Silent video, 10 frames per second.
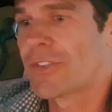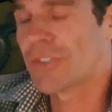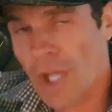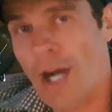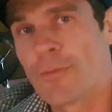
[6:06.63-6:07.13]

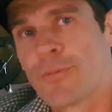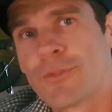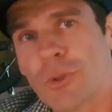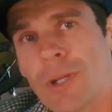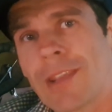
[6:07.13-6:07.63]

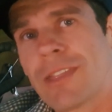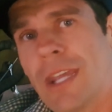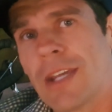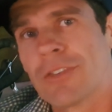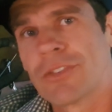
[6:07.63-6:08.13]
stuff, doing
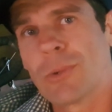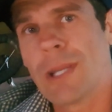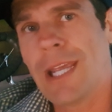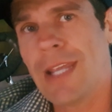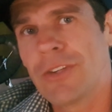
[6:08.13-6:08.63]
things to
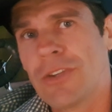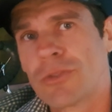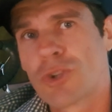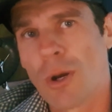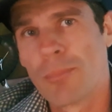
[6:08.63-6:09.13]
enhance his
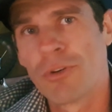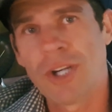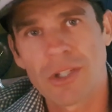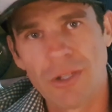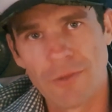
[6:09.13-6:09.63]
job
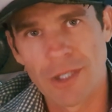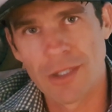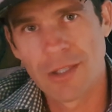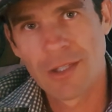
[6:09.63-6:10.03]
productivity.